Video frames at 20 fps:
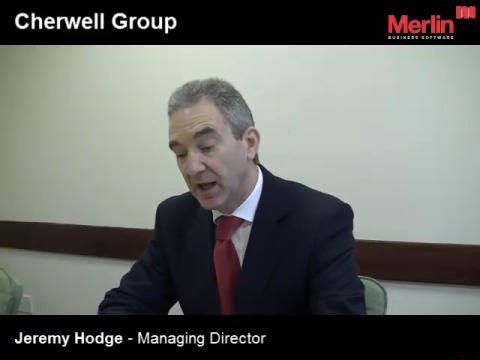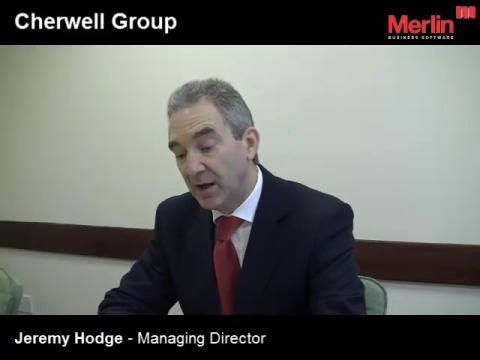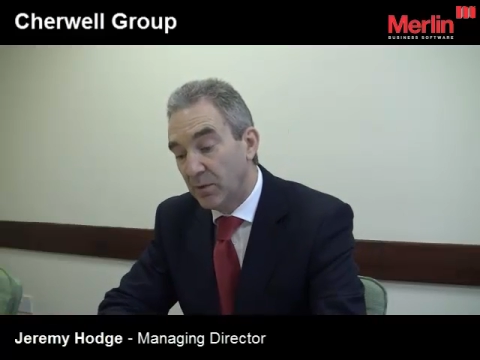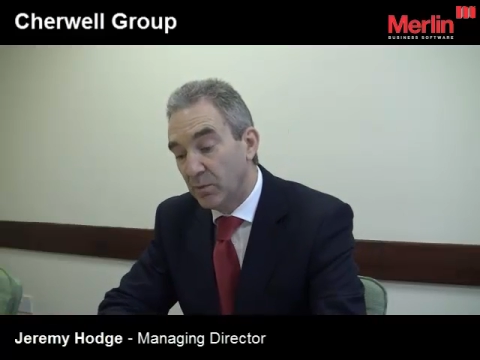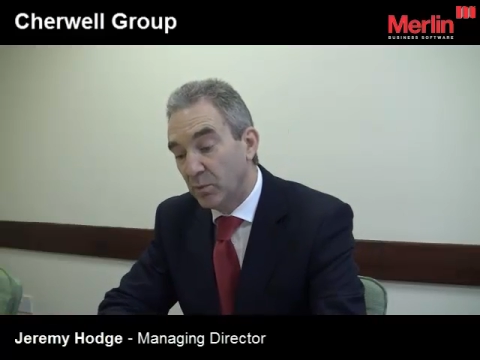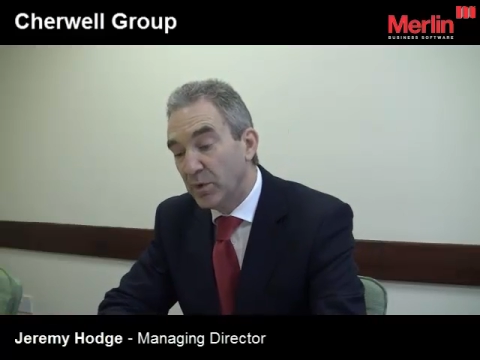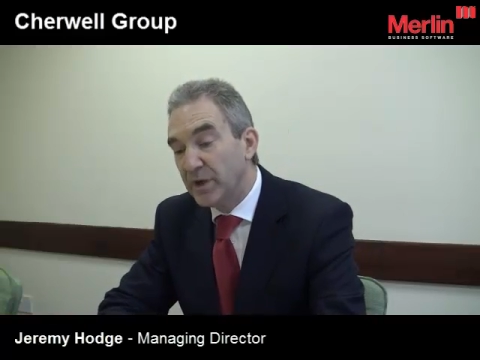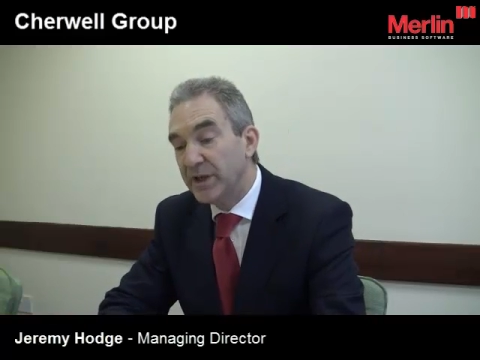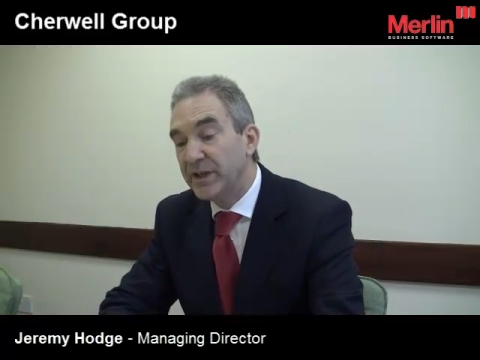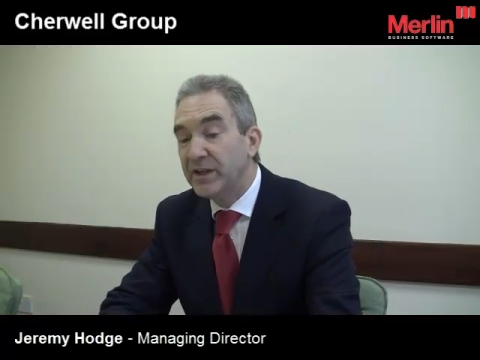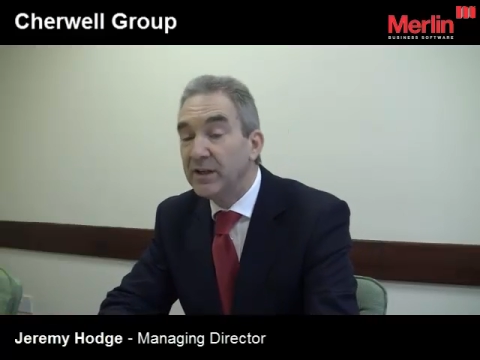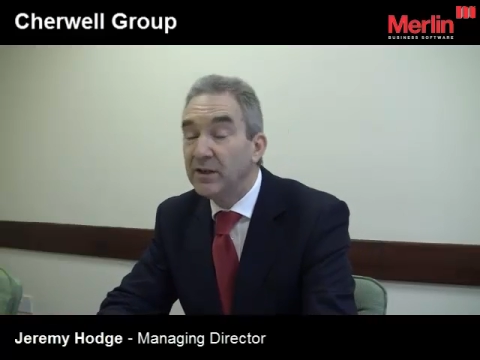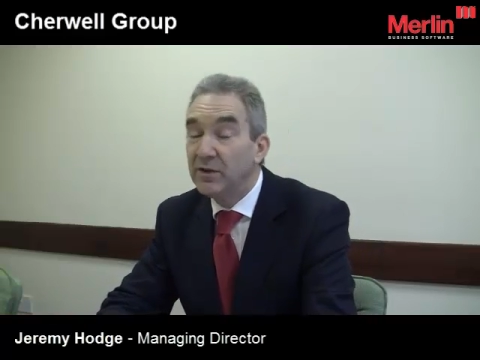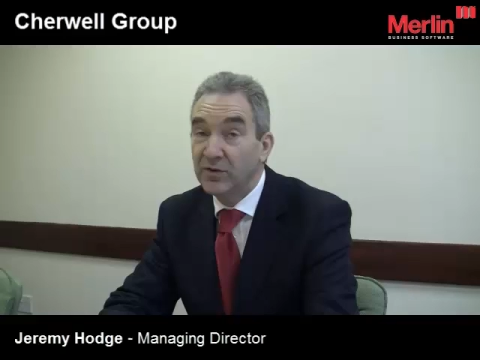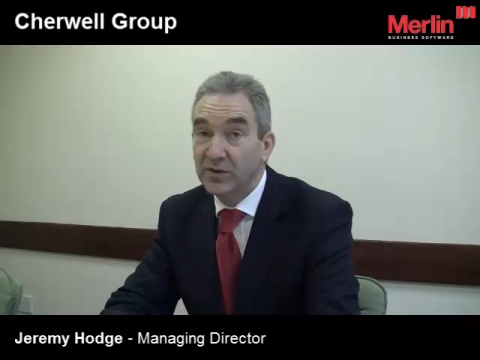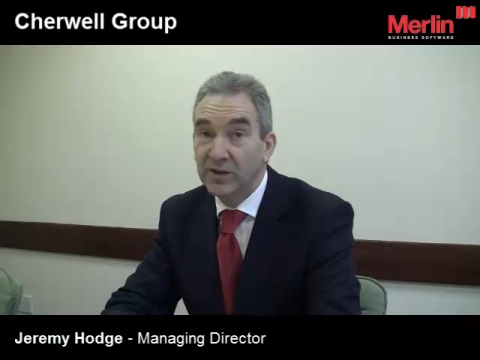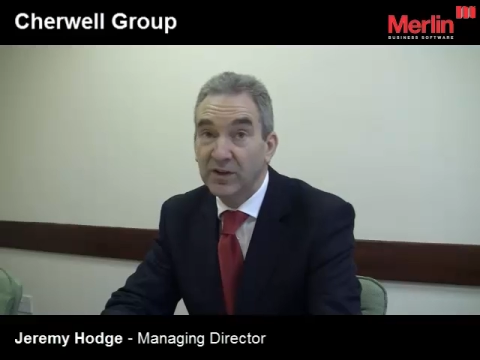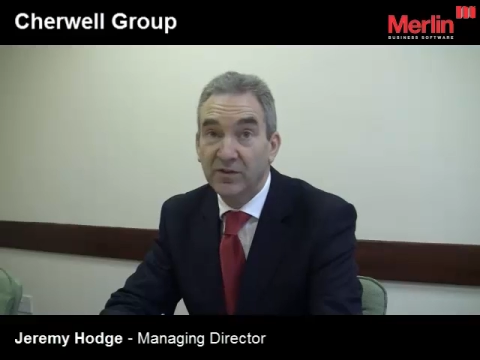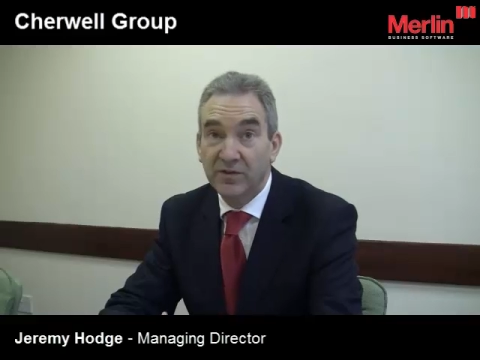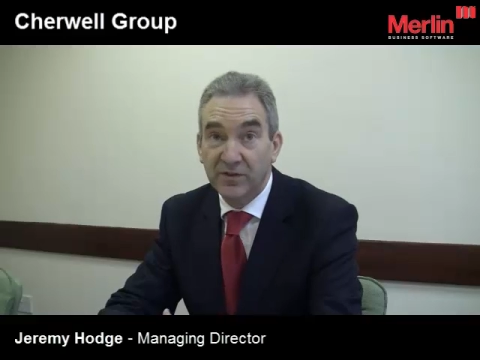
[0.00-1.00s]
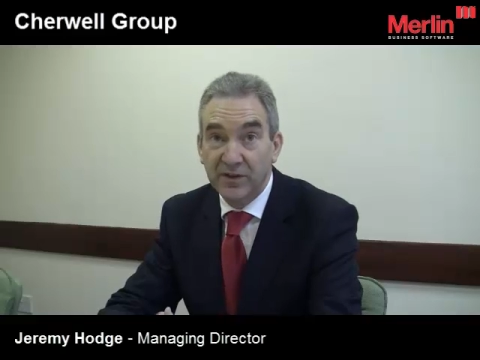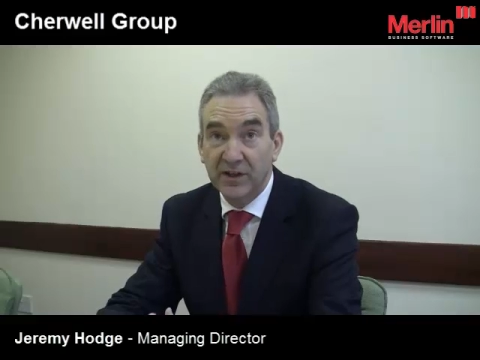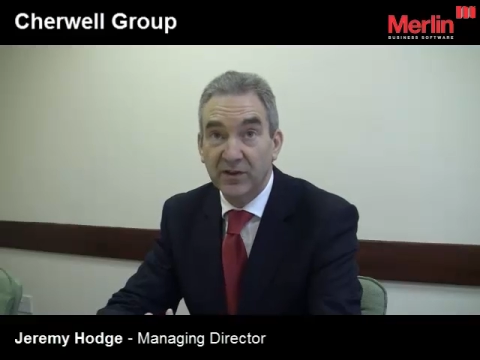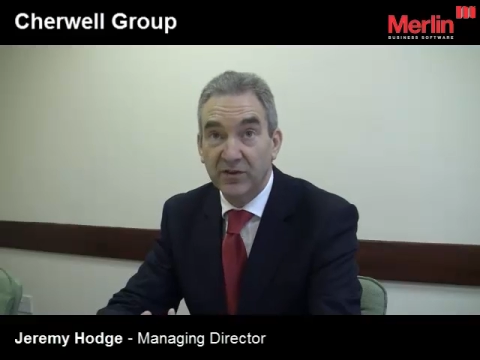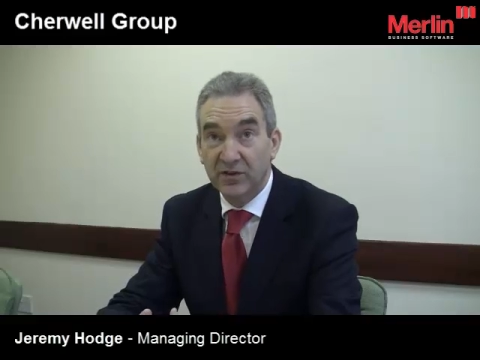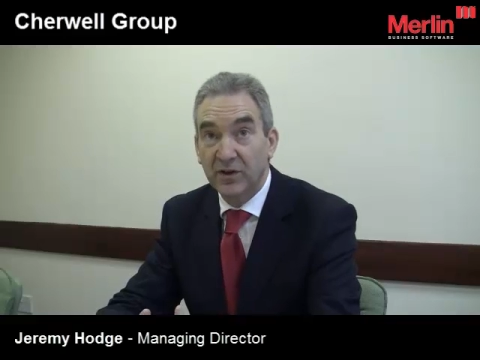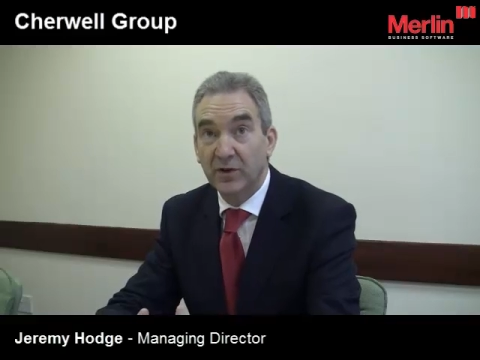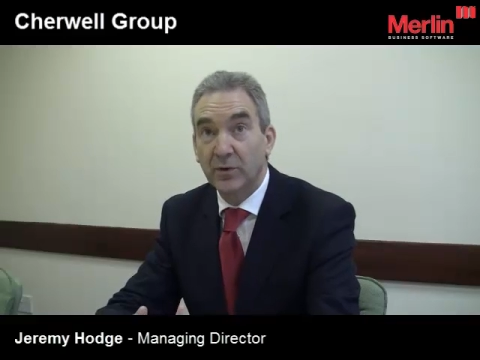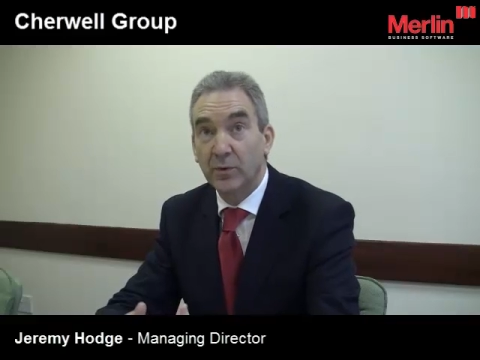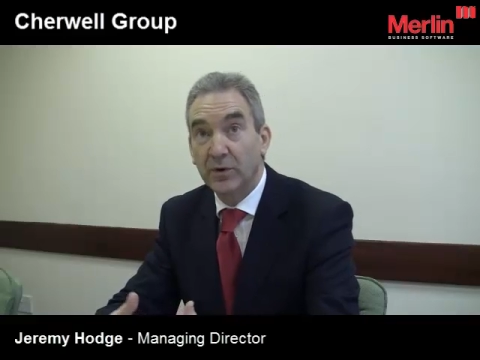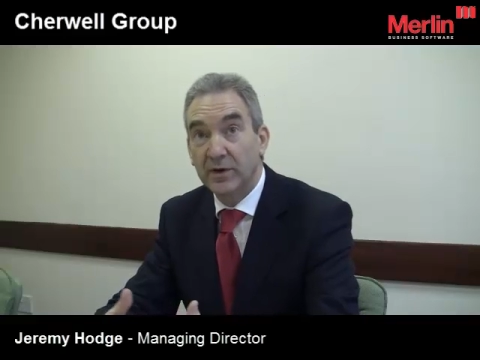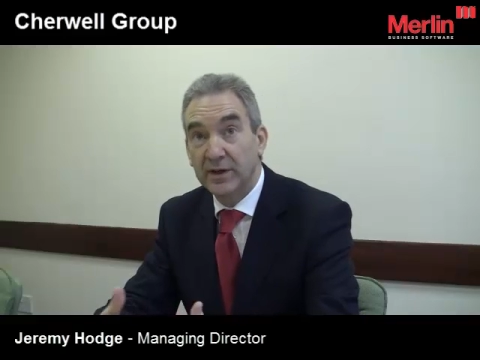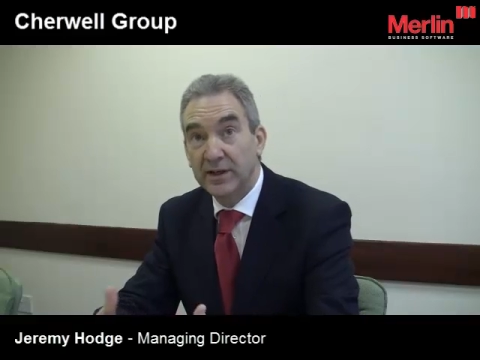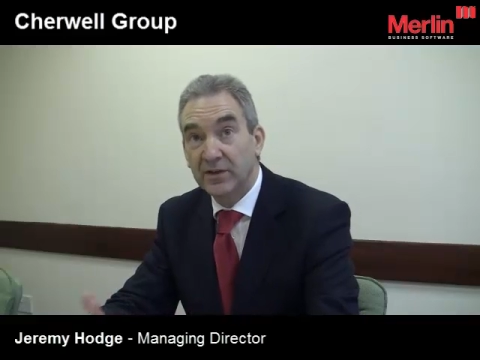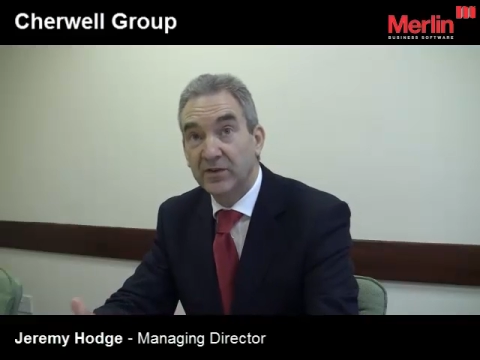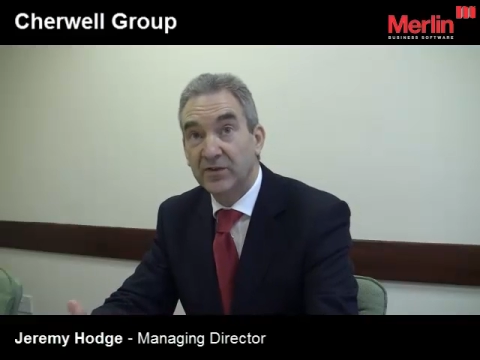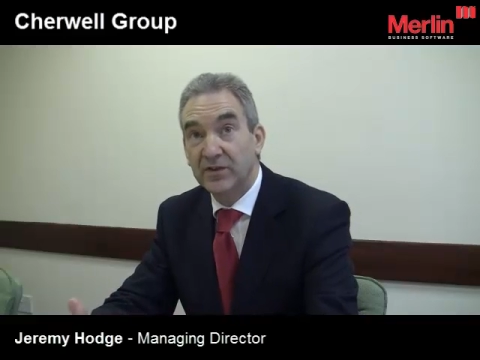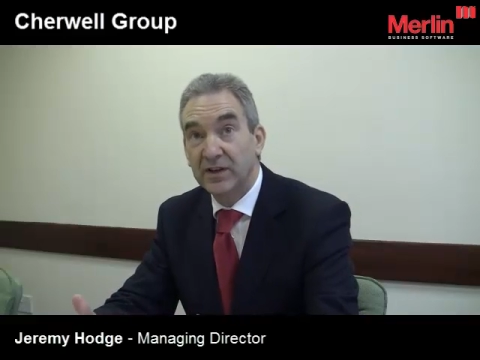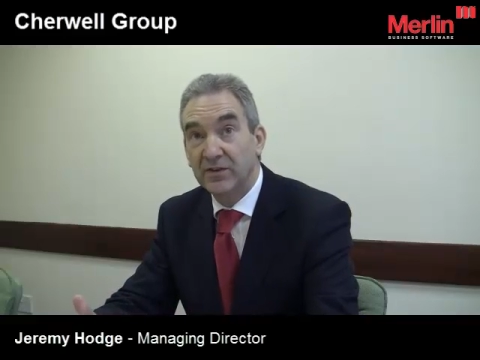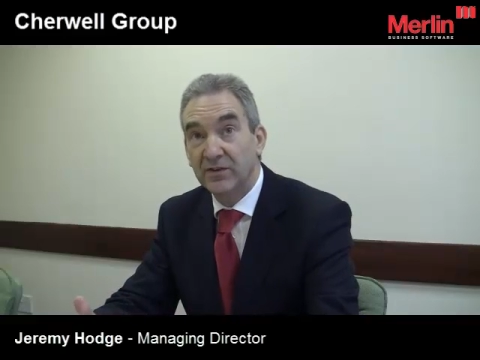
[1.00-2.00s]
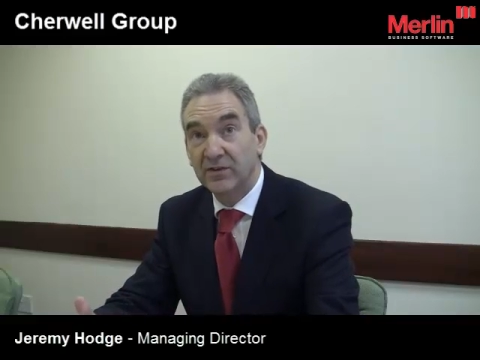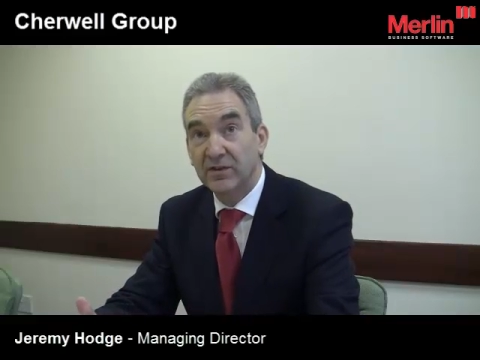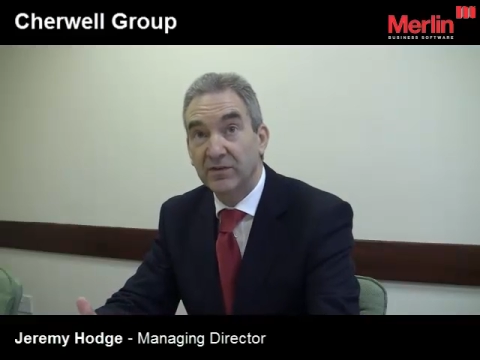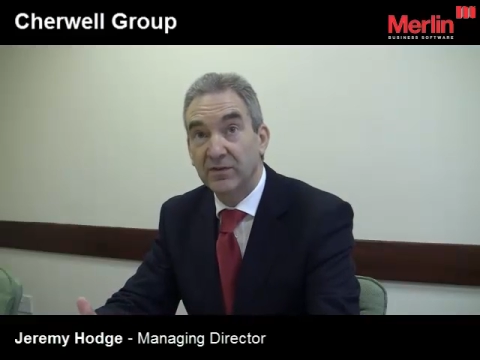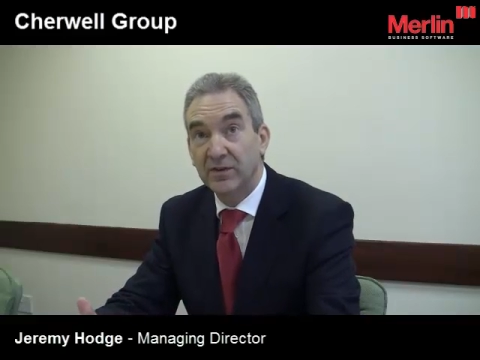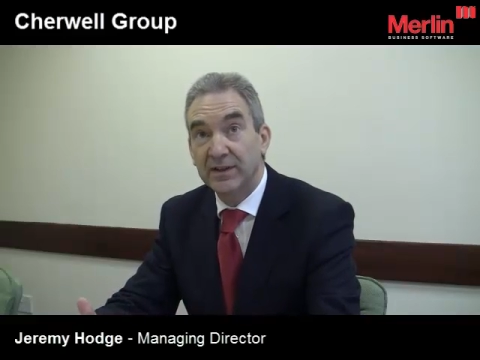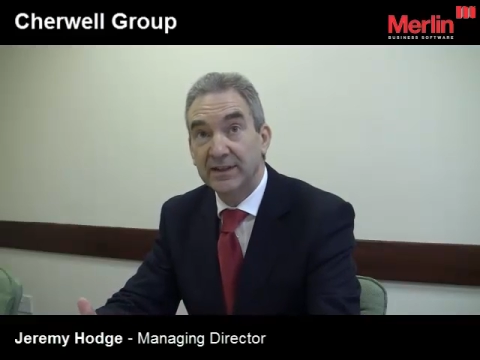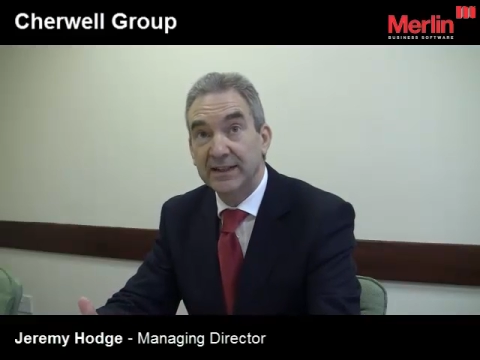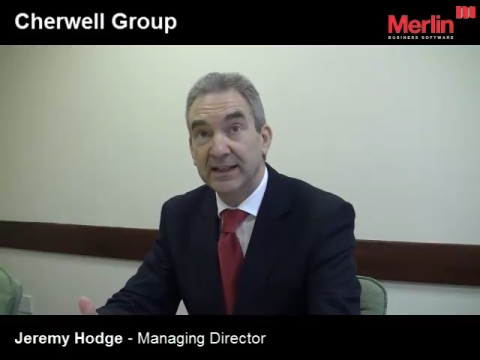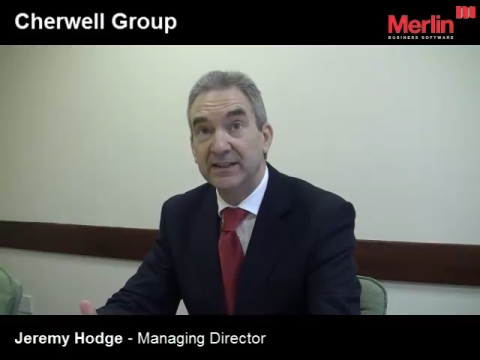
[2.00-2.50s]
We use this feature quite extensively,